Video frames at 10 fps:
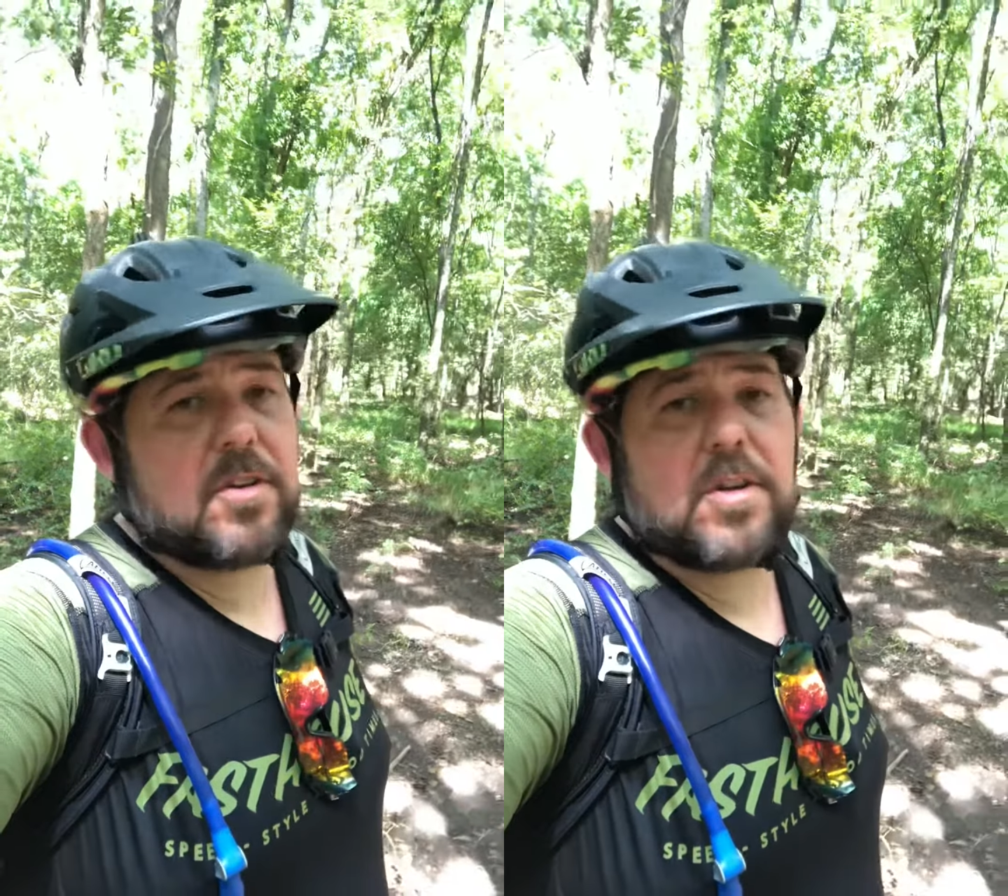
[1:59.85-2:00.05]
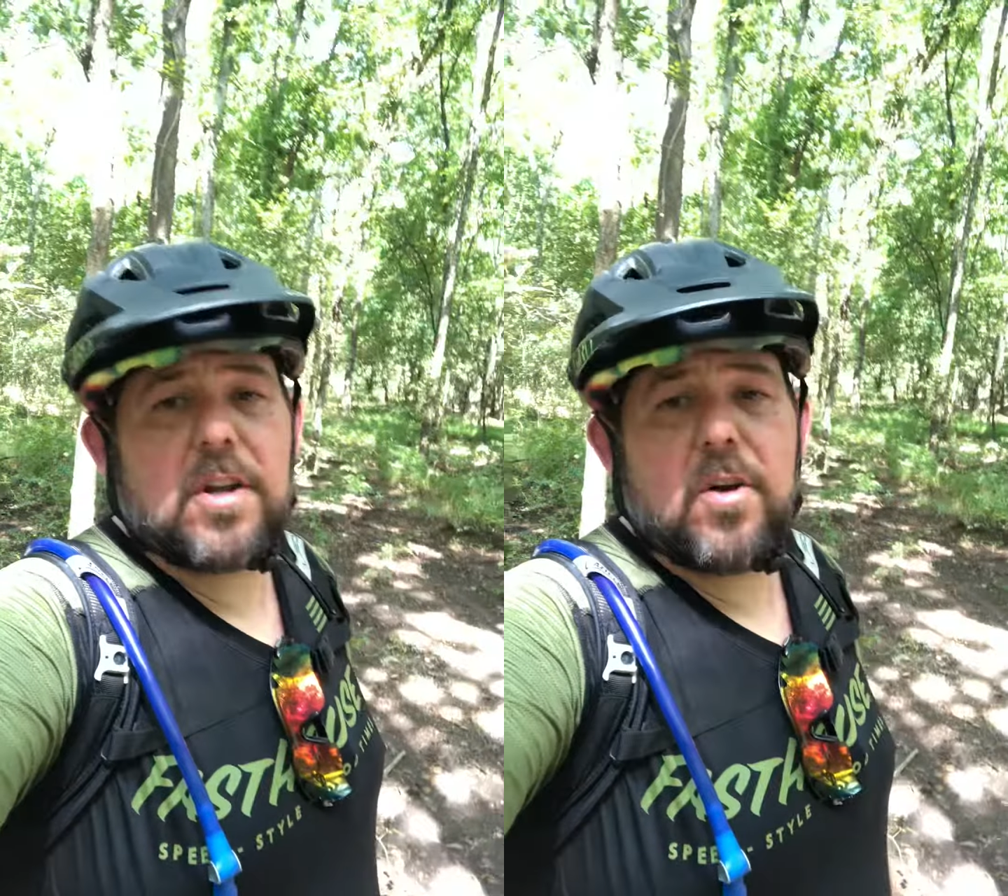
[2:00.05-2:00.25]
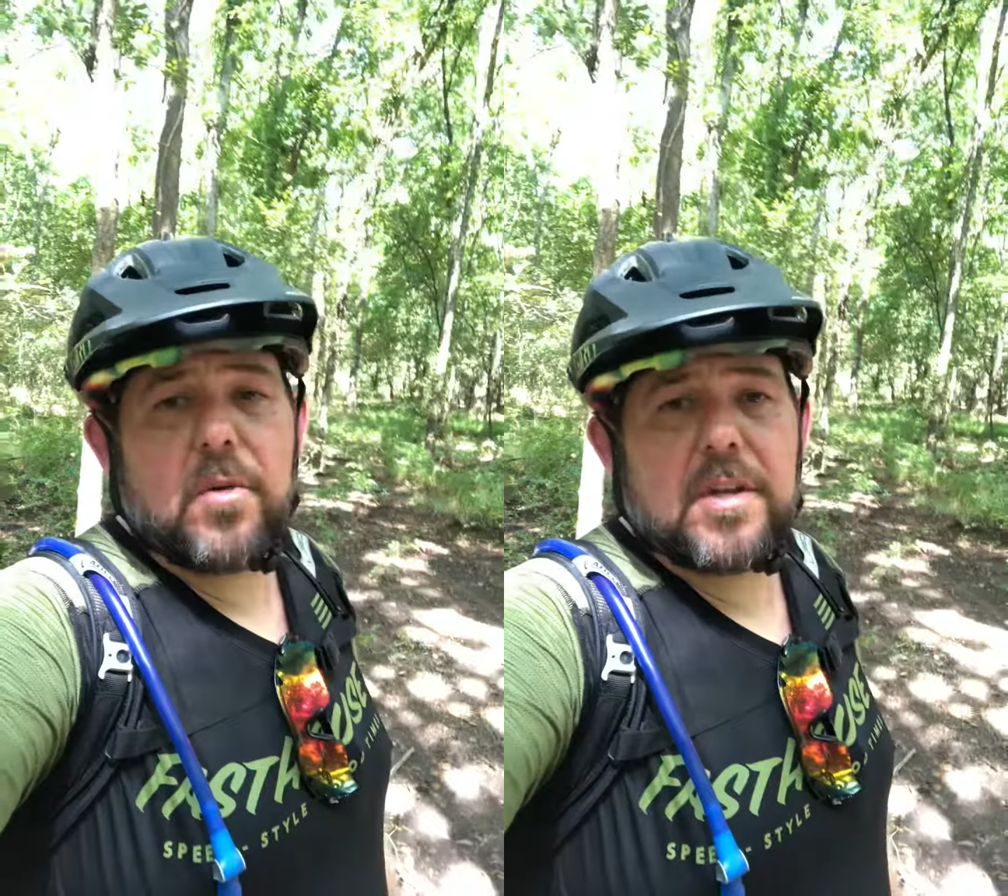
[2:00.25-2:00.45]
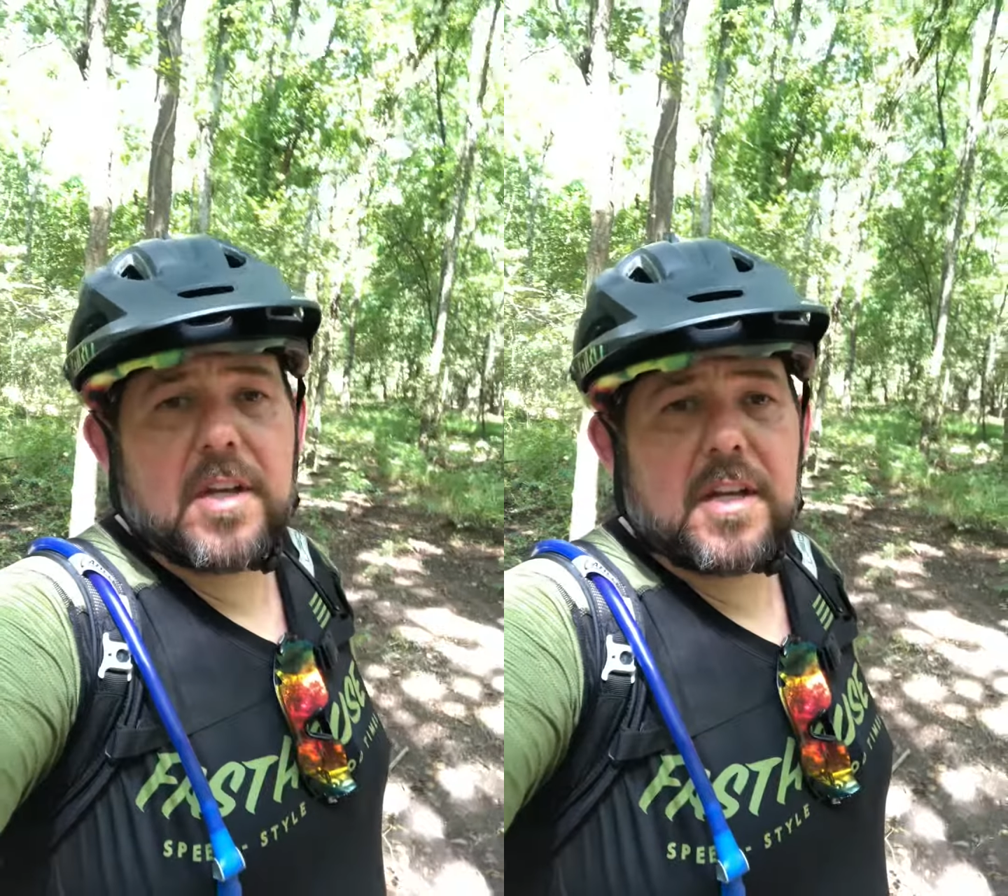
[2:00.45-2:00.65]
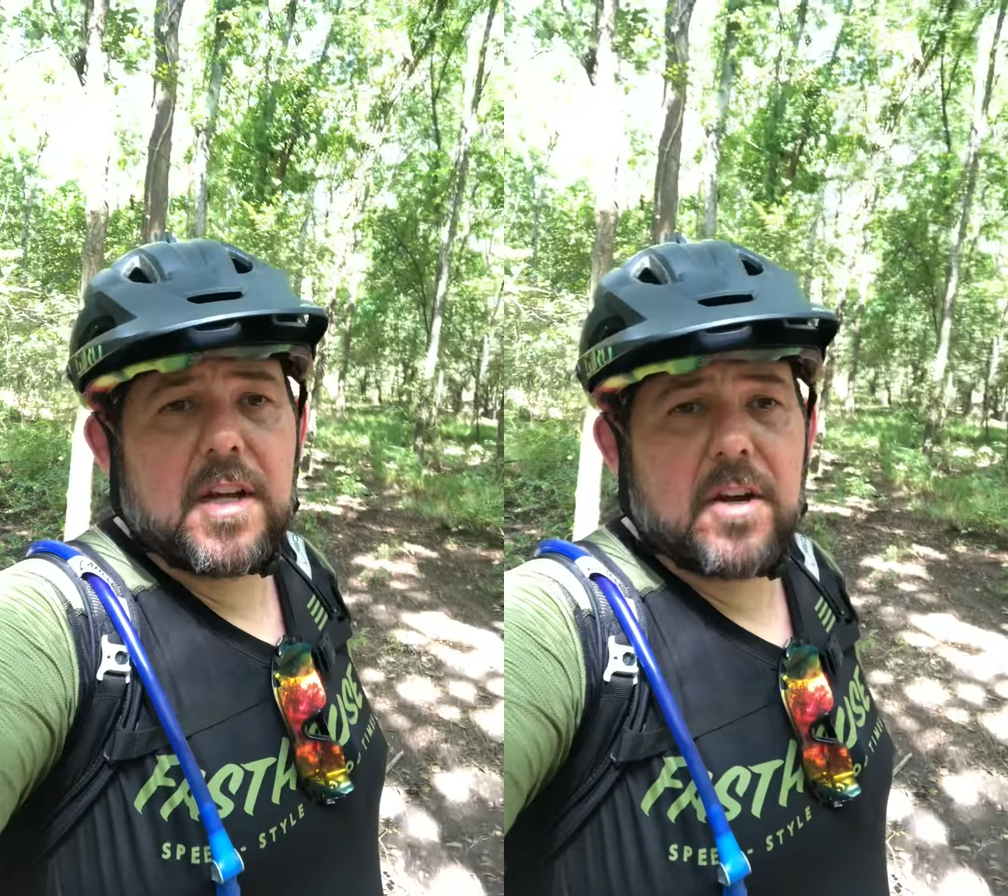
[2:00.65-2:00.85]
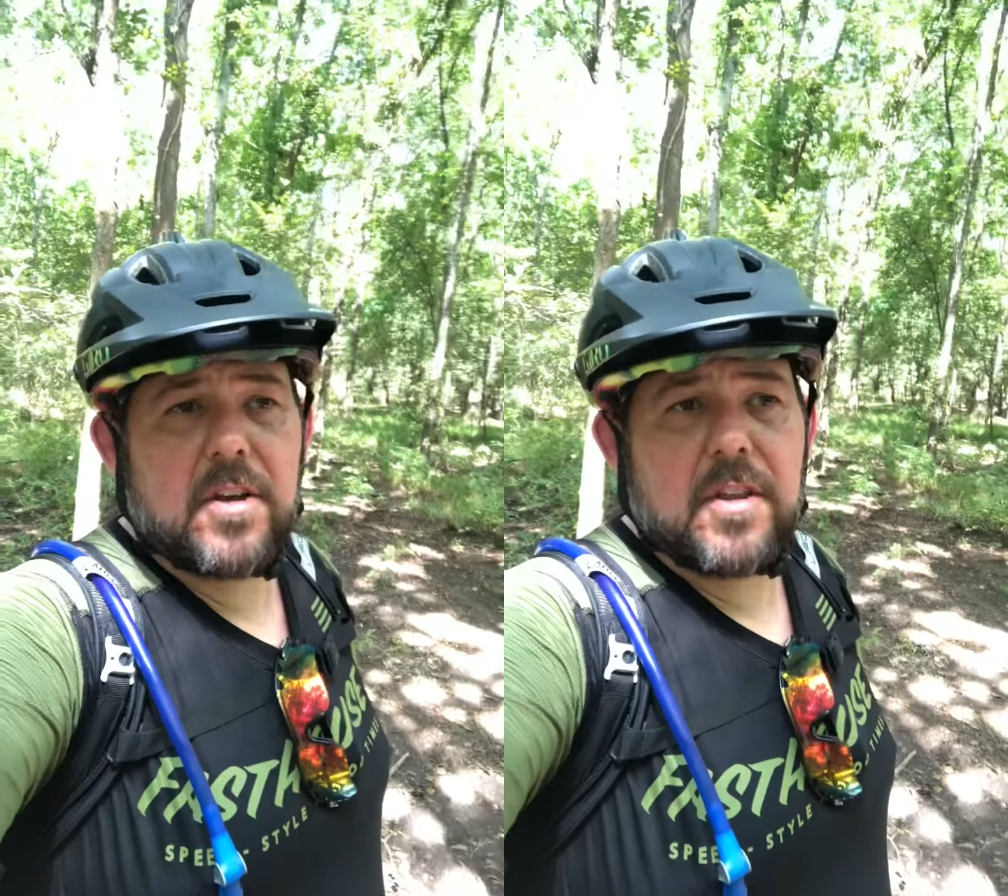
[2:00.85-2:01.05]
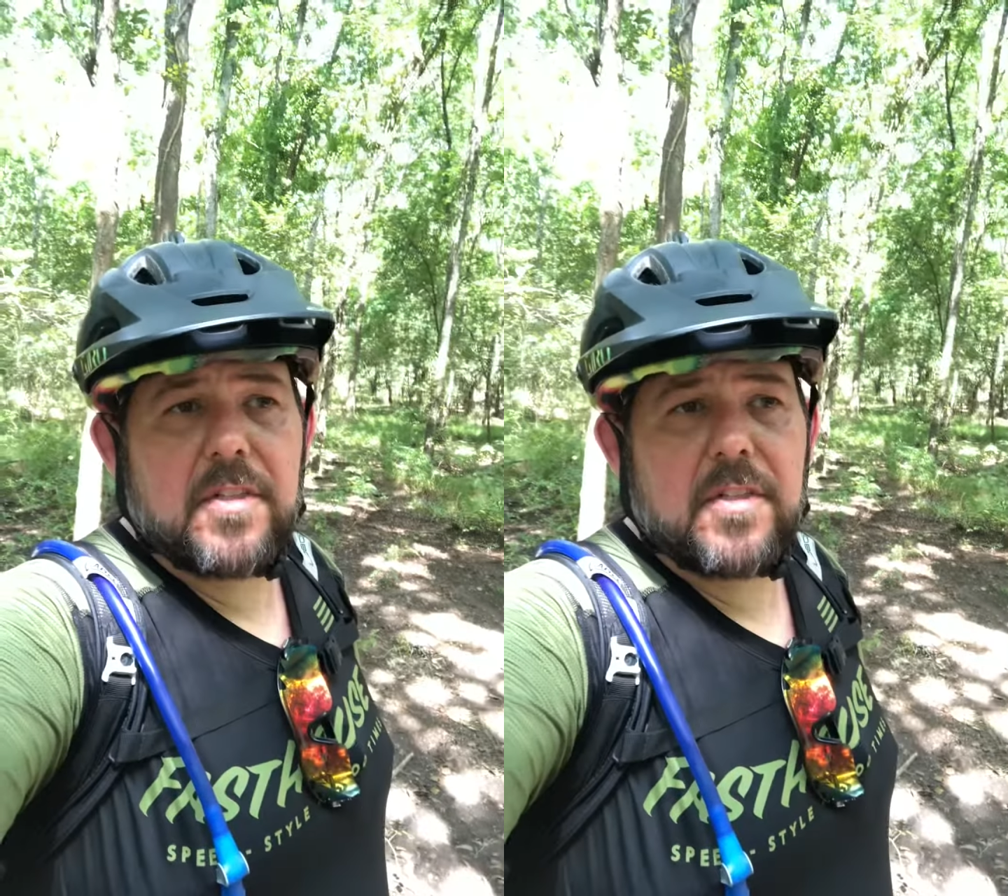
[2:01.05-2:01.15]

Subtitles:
You can only take care of the